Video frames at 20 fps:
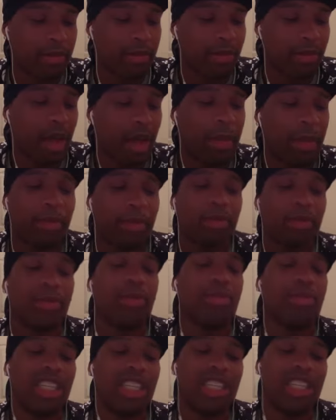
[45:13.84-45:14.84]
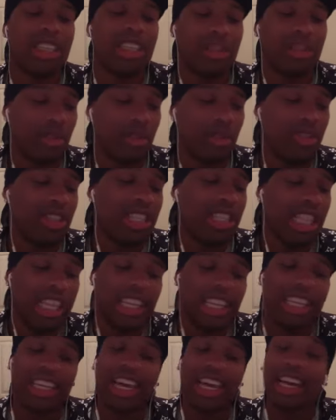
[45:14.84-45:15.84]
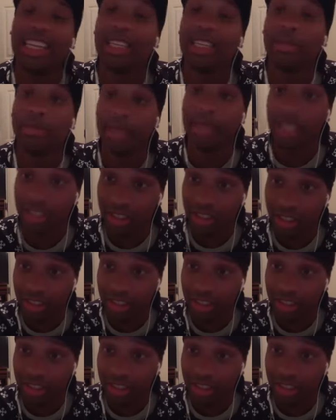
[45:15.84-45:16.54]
I put more money in the community than you got in your budget.